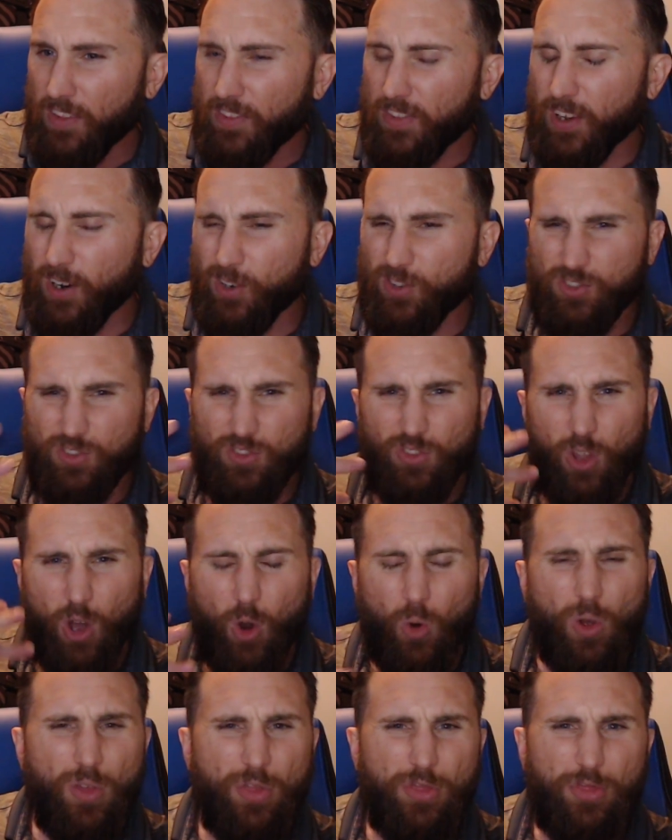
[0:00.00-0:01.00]
There's
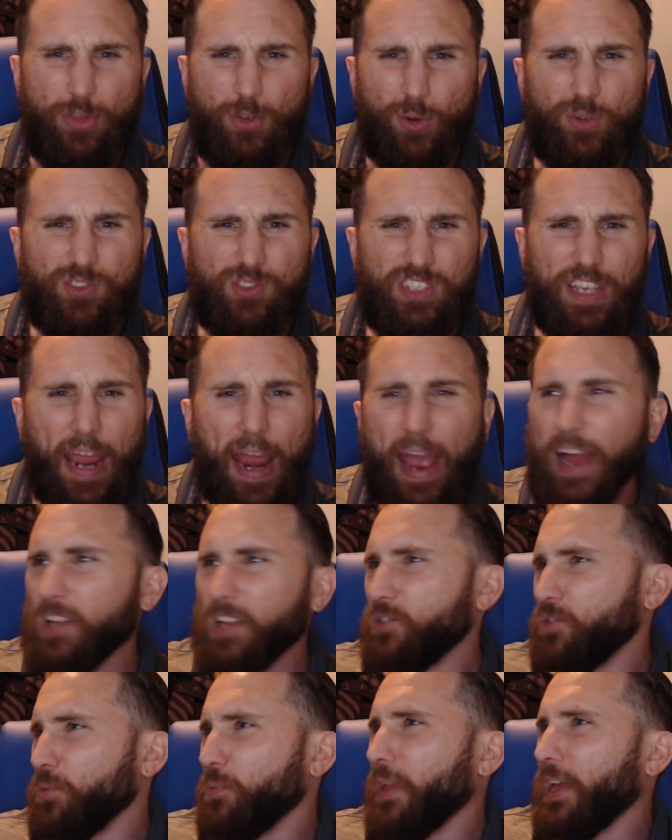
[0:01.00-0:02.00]
no
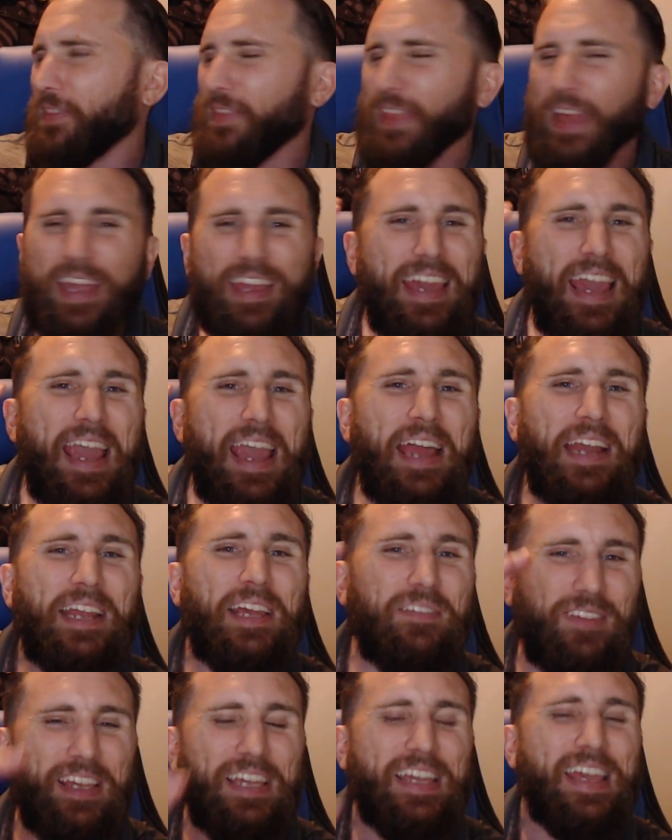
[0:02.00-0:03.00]
enthusiasm, like they can't
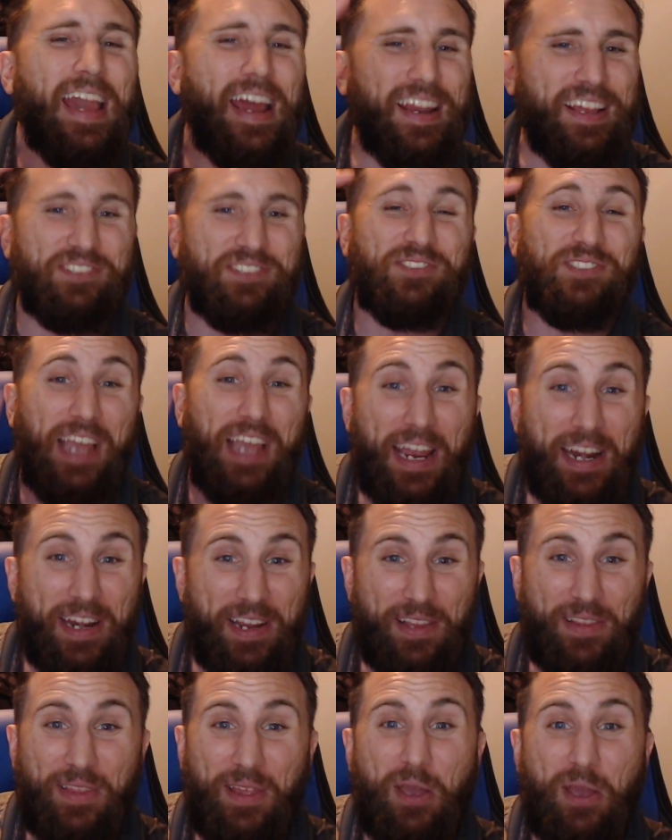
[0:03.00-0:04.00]
even get
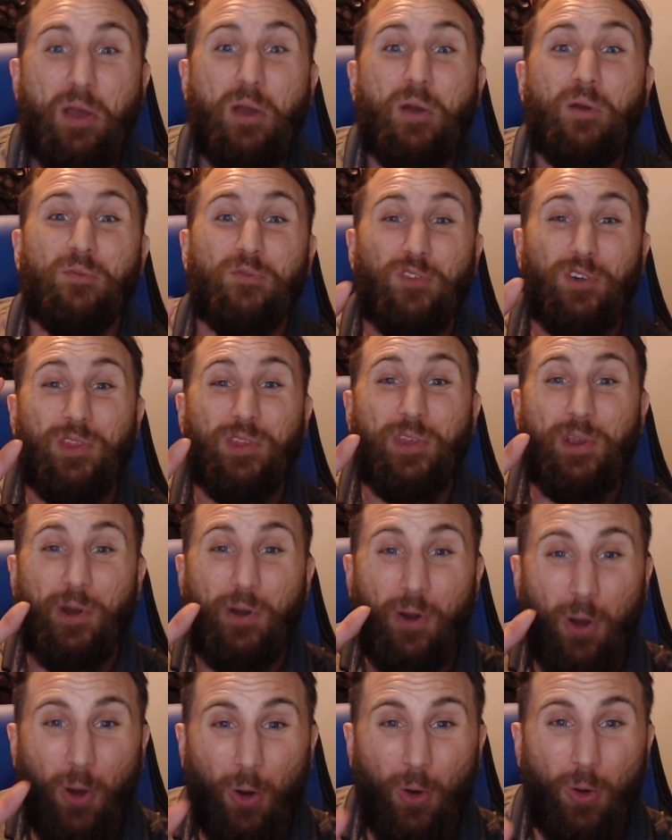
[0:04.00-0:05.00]
excited for
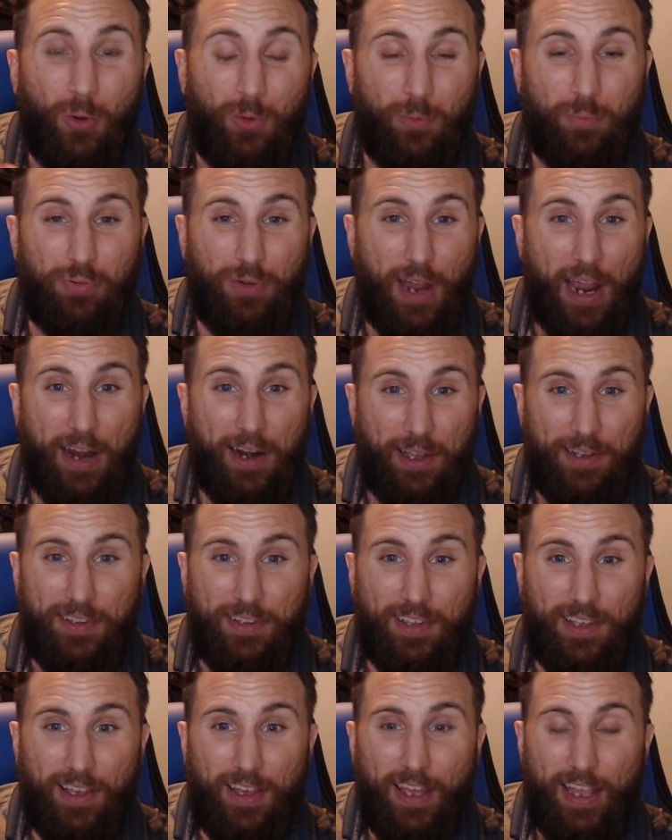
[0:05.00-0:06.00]
their own product
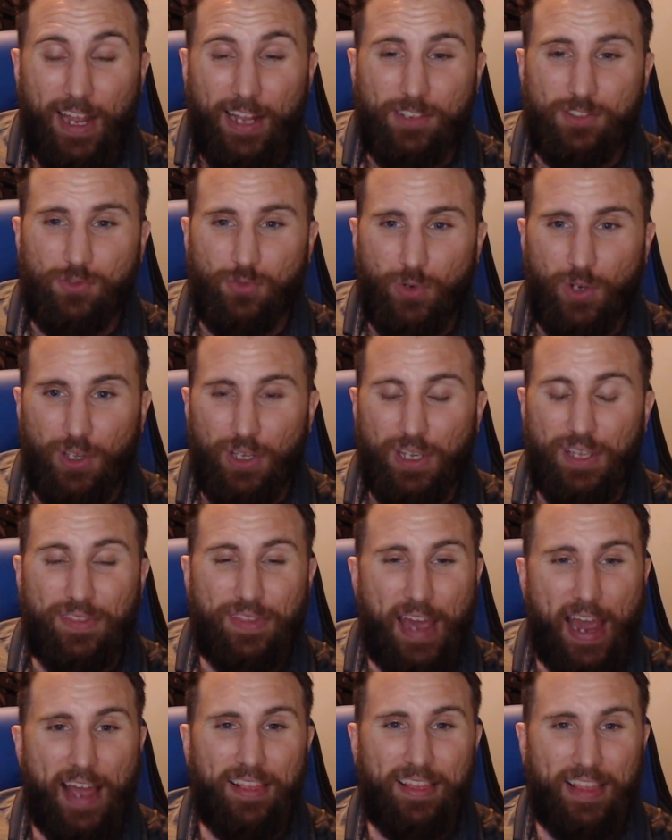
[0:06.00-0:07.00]
it's really
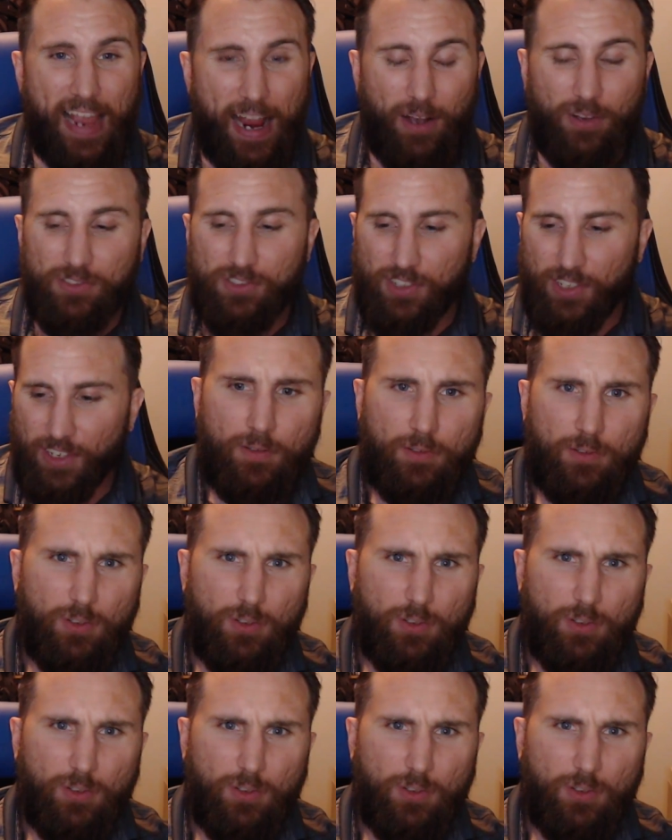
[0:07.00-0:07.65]
that lousy.